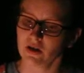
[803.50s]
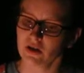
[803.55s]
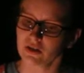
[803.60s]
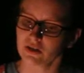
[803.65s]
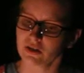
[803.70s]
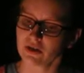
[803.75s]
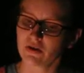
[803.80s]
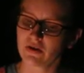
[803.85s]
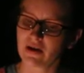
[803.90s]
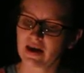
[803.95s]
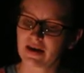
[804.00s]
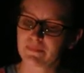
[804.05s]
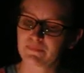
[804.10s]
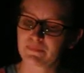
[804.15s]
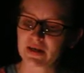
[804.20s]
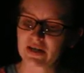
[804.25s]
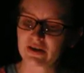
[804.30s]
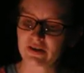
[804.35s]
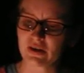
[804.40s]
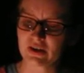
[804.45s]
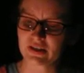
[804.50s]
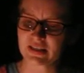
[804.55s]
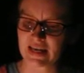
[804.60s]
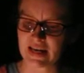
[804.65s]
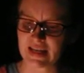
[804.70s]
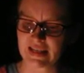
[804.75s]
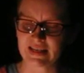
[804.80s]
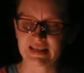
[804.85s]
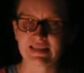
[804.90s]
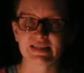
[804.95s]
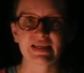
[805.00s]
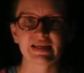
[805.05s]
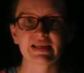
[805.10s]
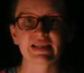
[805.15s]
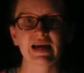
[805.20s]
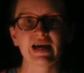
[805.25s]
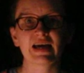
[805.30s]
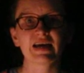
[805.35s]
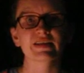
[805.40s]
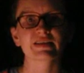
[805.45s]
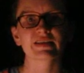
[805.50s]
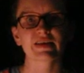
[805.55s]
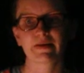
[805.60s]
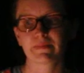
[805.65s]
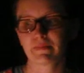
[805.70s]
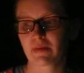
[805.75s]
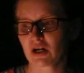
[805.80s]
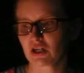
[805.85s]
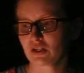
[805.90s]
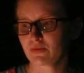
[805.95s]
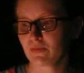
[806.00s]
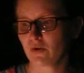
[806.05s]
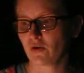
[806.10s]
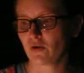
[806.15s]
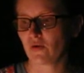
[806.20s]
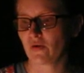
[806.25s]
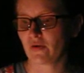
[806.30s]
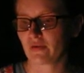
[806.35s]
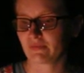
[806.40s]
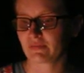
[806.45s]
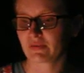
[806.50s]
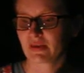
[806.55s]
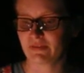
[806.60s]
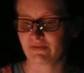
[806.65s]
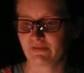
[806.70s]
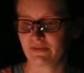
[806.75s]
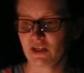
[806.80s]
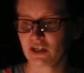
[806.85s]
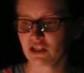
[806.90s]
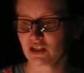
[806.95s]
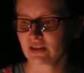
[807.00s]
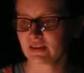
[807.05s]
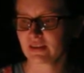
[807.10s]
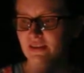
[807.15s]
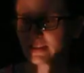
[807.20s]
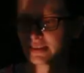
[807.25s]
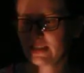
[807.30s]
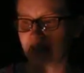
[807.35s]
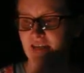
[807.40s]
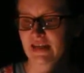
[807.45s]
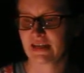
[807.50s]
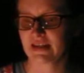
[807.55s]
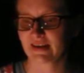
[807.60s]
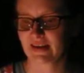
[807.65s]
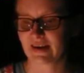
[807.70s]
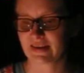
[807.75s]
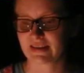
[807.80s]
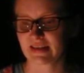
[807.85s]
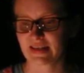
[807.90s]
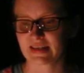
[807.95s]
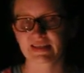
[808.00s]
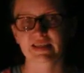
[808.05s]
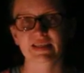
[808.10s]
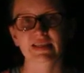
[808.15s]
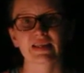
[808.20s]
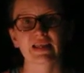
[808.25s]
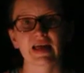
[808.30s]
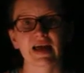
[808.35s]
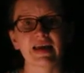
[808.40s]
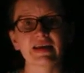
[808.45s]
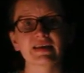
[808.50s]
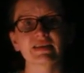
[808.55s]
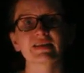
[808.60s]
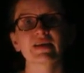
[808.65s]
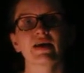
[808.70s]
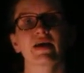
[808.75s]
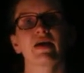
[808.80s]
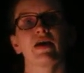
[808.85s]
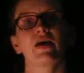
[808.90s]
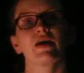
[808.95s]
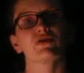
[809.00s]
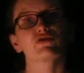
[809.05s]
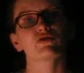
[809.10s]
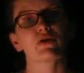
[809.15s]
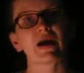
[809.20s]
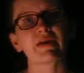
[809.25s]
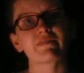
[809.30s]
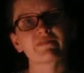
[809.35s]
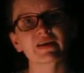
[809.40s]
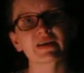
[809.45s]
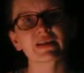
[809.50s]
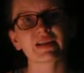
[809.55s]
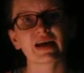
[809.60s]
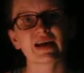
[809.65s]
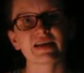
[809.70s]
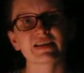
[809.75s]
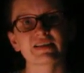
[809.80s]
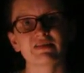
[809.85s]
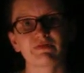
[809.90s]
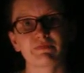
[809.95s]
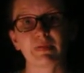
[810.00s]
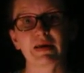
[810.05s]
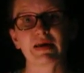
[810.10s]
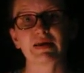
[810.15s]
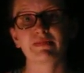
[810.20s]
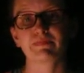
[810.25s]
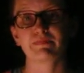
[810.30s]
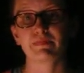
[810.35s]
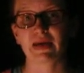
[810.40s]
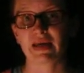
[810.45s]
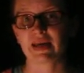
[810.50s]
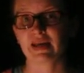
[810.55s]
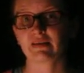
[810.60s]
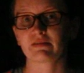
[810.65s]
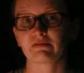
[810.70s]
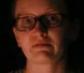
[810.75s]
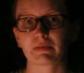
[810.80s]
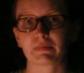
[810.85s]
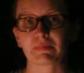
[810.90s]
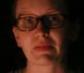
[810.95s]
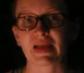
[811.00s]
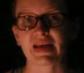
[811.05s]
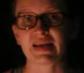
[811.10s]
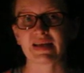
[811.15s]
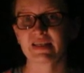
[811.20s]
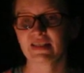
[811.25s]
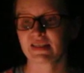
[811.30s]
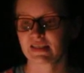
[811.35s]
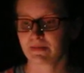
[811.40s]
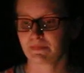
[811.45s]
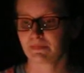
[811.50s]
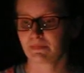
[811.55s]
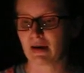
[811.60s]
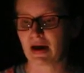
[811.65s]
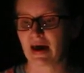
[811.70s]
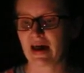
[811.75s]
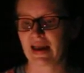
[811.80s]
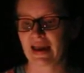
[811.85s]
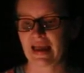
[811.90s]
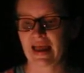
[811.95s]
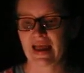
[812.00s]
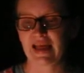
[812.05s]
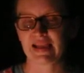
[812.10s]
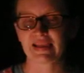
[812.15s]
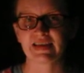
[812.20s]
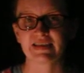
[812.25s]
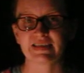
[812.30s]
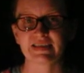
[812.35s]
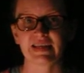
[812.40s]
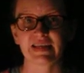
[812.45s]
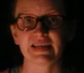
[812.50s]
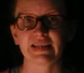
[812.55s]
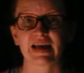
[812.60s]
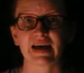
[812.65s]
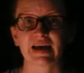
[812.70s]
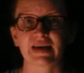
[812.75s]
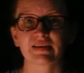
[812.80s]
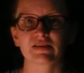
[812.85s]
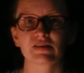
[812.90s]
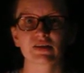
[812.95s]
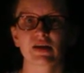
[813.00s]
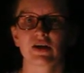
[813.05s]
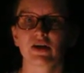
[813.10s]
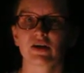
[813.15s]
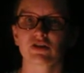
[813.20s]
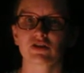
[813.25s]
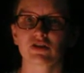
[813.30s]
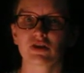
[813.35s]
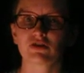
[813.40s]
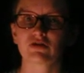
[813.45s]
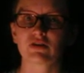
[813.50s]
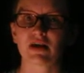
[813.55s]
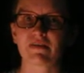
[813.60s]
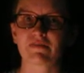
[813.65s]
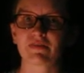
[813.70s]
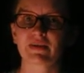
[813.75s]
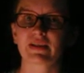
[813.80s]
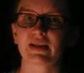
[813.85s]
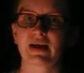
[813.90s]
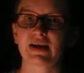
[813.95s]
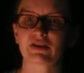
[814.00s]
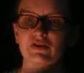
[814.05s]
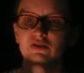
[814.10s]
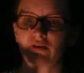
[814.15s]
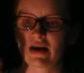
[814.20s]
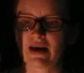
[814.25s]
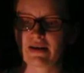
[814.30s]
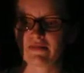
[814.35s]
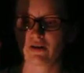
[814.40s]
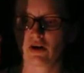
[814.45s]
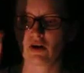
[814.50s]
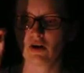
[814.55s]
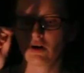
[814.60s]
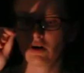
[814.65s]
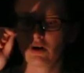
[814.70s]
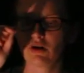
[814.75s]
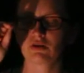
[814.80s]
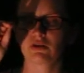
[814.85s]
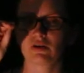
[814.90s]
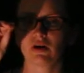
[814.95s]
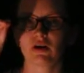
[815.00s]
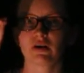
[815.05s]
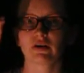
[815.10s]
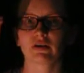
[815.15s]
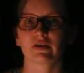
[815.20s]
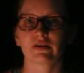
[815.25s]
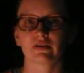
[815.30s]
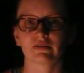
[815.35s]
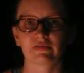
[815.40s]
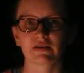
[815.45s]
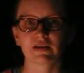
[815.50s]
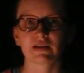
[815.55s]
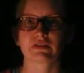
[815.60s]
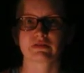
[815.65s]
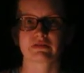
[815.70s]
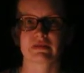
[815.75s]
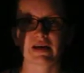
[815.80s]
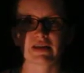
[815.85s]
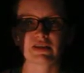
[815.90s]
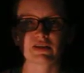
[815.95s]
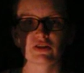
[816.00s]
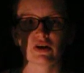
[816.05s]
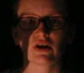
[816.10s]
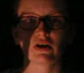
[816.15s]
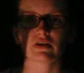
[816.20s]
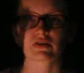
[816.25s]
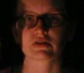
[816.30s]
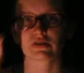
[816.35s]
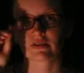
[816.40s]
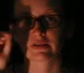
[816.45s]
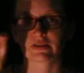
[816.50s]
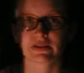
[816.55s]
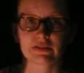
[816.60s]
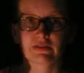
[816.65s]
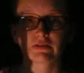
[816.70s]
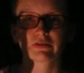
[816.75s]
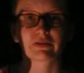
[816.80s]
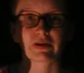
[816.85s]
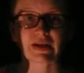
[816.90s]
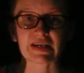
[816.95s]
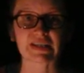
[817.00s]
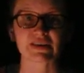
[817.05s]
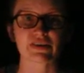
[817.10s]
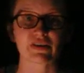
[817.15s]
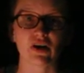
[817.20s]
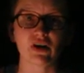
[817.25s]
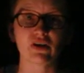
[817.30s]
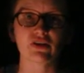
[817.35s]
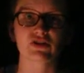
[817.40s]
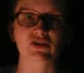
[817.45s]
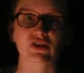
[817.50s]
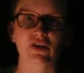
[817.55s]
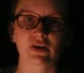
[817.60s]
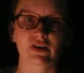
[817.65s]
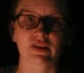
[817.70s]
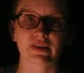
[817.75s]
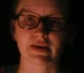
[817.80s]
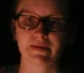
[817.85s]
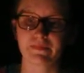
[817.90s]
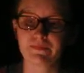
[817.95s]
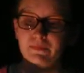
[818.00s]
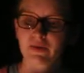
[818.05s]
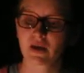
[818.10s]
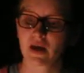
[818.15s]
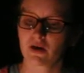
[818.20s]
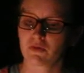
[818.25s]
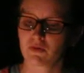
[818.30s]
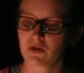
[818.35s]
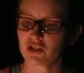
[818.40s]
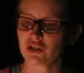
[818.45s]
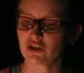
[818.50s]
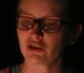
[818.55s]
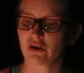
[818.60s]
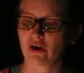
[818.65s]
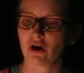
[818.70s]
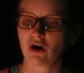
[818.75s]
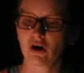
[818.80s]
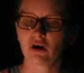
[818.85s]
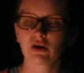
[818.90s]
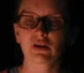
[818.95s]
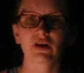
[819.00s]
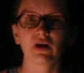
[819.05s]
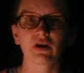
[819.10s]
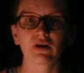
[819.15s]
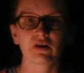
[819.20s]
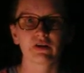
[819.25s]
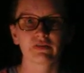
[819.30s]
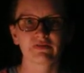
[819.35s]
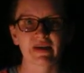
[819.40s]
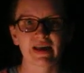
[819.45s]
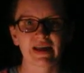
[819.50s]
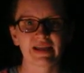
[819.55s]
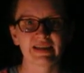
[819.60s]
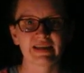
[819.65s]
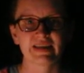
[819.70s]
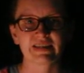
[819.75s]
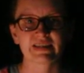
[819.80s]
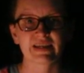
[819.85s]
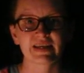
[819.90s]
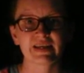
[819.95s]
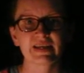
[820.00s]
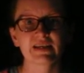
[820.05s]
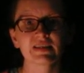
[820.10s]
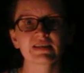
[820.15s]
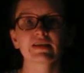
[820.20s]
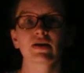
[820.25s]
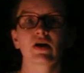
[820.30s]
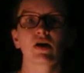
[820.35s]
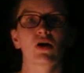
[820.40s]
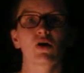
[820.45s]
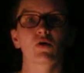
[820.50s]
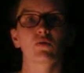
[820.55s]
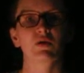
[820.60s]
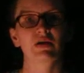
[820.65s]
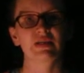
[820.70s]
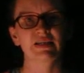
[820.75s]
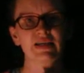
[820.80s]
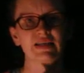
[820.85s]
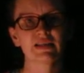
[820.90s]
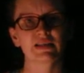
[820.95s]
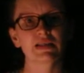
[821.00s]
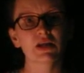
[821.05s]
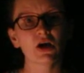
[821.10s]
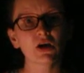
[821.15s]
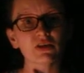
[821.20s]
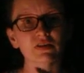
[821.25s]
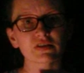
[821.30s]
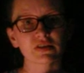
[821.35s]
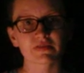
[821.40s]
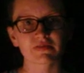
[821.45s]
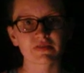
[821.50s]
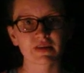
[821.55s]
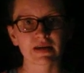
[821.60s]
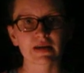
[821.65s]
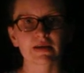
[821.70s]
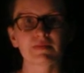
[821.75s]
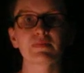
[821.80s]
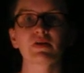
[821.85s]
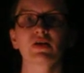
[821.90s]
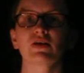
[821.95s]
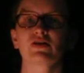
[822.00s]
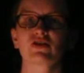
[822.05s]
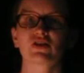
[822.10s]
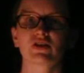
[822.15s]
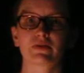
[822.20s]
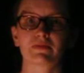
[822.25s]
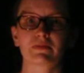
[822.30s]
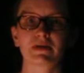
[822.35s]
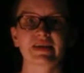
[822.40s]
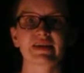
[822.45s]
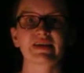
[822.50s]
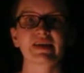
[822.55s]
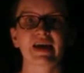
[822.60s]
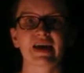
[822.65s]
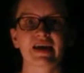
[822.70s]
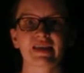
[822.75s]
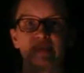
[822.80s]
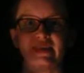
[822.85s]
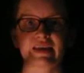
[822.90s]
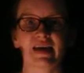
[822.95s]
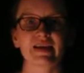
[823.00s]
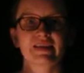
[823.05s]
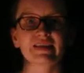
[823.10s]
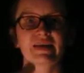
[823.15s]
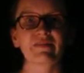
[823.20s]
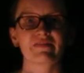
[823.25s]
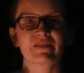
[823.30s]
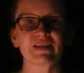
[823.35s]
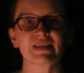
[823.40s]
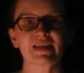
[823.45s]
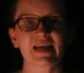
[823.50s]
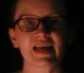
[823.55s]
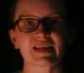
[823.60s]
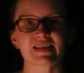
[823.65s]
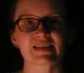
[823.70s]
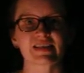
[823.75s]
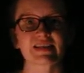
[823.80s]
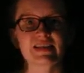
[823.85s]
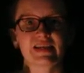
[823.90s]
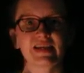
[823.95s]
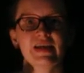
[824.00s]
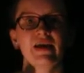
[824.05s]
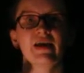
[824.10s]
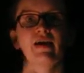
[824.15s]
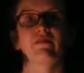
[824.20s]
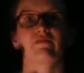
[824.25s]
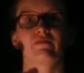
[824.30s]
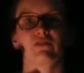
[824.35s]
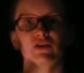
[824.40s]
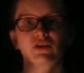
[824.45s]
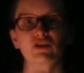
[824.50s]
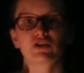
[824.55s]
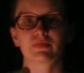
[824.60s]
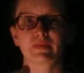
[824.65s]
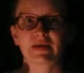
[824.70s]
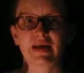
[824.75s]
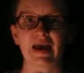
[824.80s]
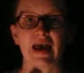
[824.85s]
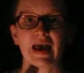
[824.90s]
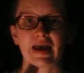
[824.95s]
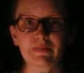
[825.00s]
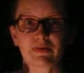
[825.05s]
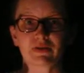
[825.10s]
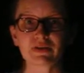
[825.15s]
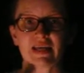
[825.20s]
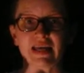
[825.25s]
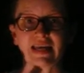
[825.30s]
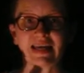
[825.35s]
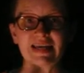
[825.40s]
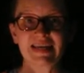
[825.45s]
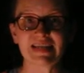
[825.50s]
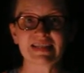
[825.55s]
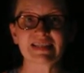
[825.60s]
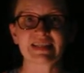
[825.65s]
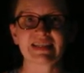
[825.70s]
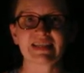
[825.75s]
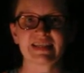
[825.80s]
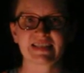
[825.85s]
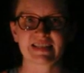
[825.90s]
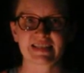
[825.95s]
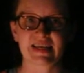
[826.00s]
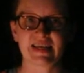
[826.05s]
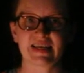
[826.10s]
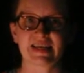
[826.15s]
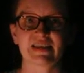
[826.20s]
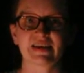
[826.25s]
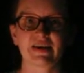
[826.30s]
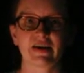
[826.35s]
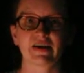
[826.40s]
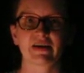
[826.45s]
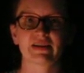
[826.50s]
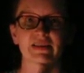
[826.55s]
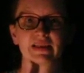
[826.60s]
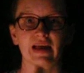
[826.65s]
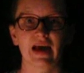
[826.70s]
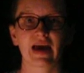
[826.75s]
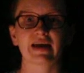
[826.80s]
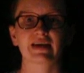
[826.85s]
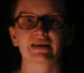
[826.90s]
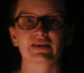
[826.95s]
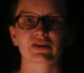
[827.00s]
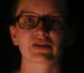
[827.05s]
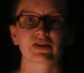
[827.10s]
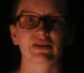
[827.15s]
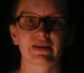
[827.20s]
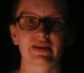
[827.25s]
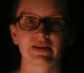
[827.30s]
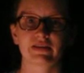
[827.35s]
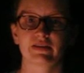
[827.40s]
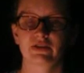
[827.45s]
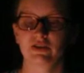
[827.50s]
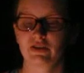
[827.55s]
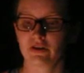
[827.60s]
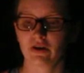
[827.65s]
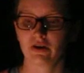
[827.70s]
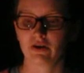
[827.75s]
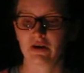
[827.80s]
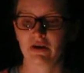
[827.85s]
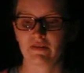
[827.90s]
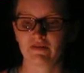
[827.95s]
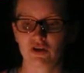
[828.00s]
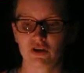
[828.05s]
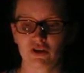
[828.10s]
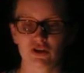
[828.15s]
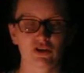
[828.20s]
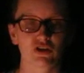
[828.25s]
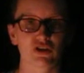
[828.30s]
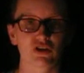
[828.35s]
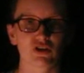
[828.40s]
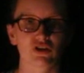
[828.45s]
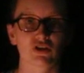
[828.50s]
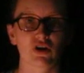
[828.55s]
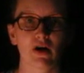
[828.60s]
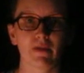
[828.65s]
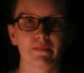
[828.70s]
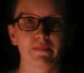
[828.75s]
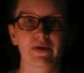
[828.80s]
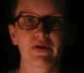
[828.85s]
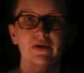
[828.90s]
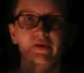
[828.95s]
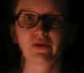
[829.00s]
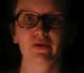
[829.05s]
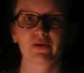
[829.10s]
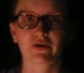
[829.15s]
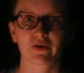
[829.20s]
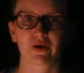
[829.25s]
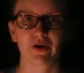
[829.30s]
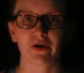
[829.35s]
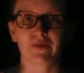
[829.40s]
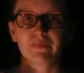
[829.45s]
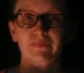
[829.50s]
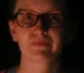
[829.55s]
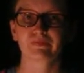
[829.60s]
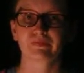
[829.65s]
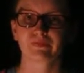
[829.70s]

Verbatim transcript: So because LED lights are much more efficient than the incandescent lights, traffic lights have been being replaced by LED lights. So traffic lights will have a whole lot of little red dots or little green dots on them, which are a whole lot of LEDs. We need lots of them so that we can get the, enough intensity for you to be able to easily see the light so that you know if you should stop or go.